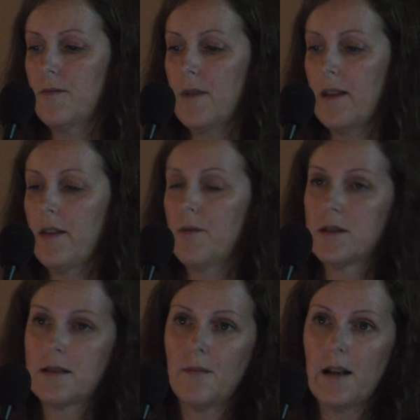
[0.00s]
when they were
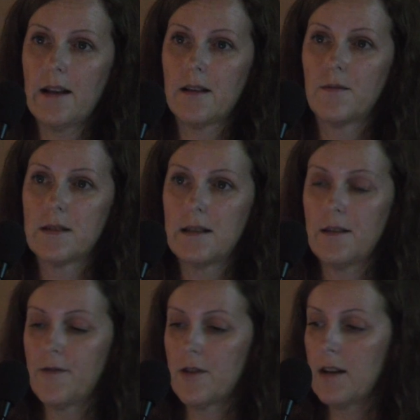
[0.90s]
stimulated with
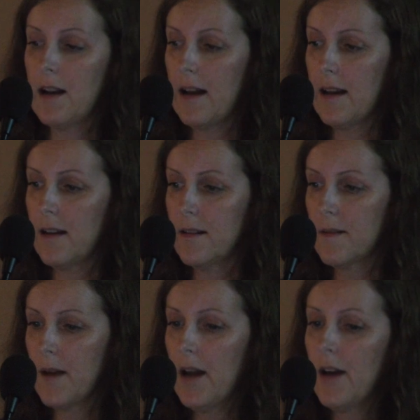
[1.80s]
CD40
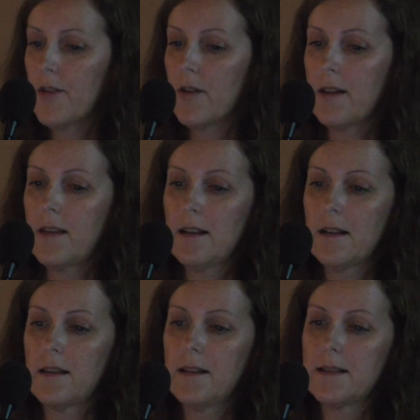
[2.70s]
ligand. So I think
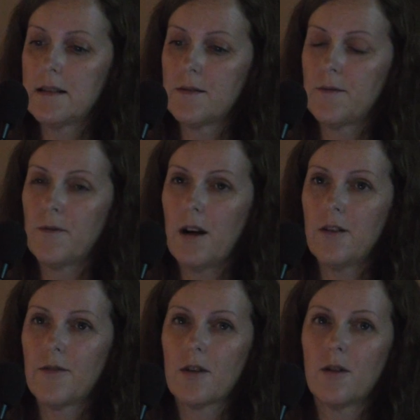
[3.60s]
that this is one
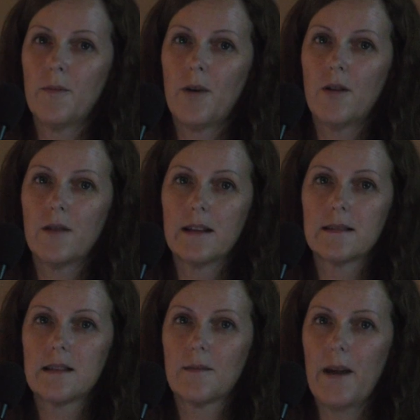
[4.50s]
of the
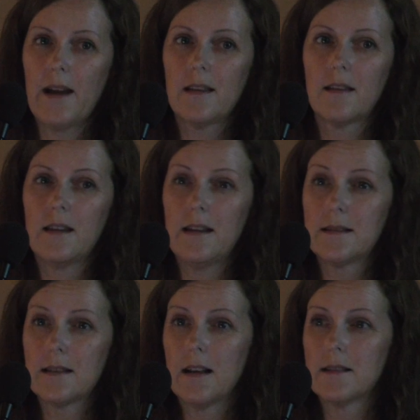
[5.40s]
components that make the T
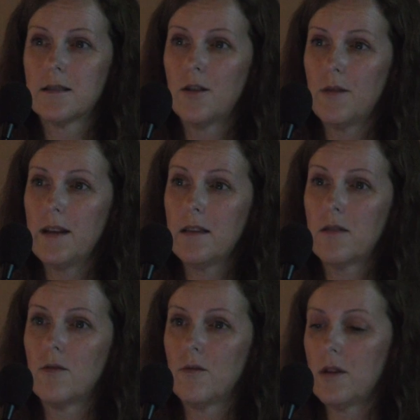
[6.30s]
cells go
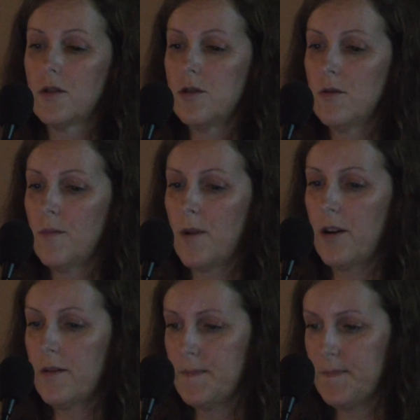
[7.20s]
into the tumor.